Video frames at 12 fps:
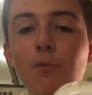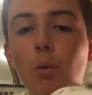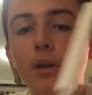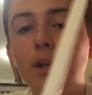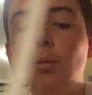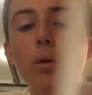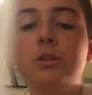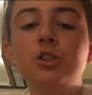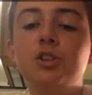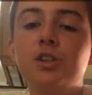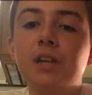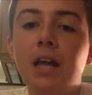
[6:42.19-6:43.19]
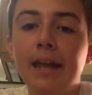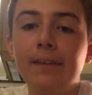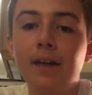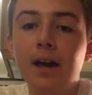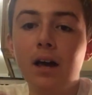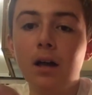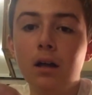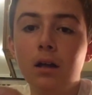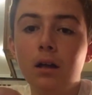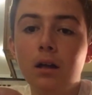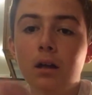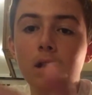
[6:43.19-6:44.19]
Just click that
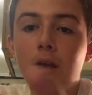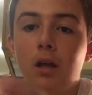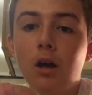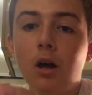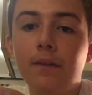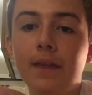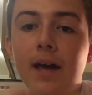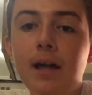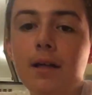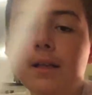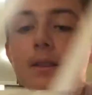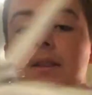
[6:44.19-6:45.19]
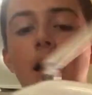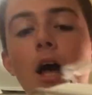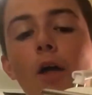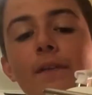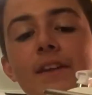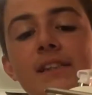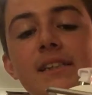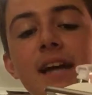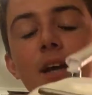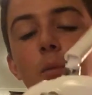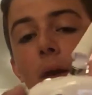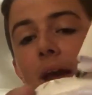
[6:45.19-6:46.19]
on there. On this side we have
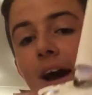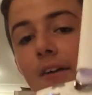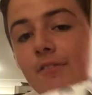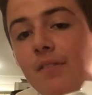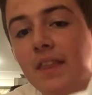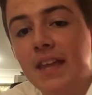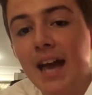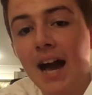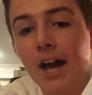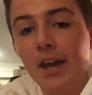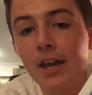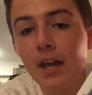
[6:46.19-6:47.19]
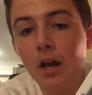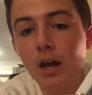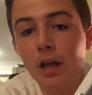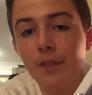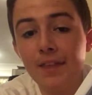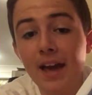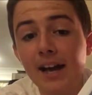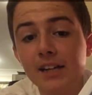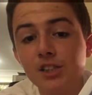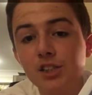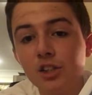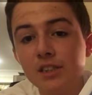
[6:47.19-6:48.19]
the ISO
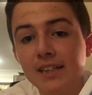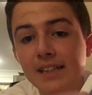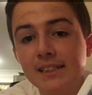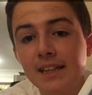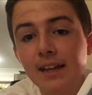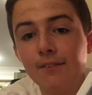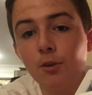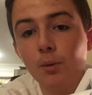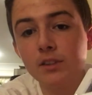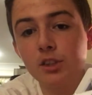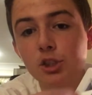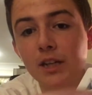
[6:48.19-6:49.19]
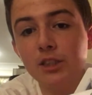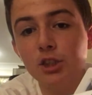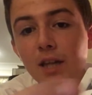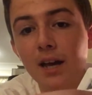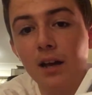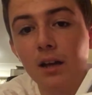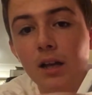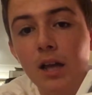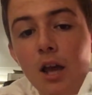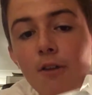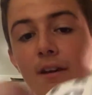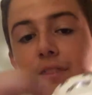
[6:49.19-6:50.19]
setting if you want to change that or anything like
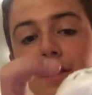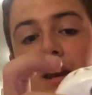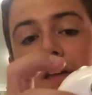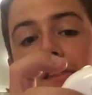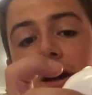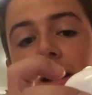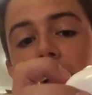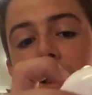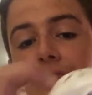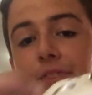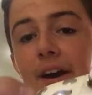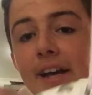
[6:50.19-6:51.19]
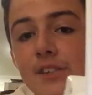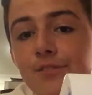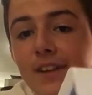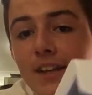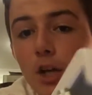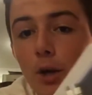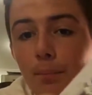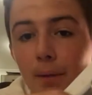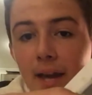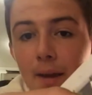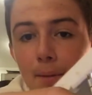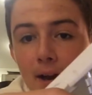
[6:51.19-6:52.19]
that. That is video playback,
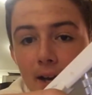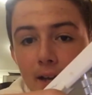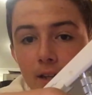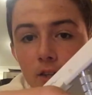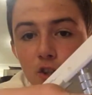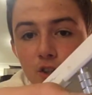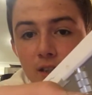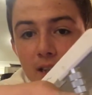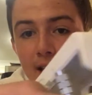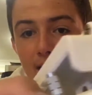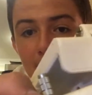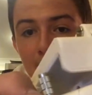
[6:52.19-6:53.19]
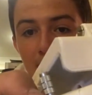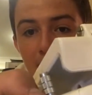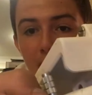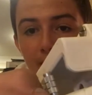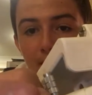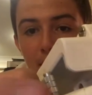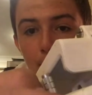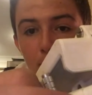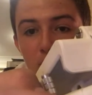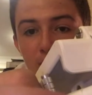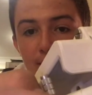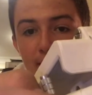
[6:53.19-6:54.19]
just there, and that button there is
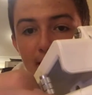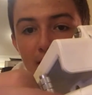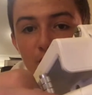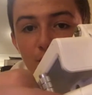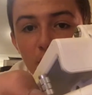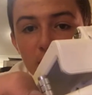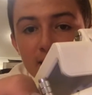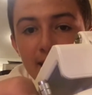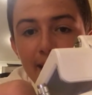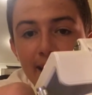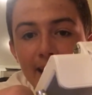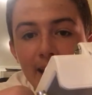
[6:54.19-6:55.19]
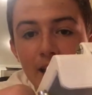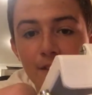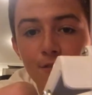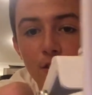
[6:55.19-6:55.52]
for taking a photo.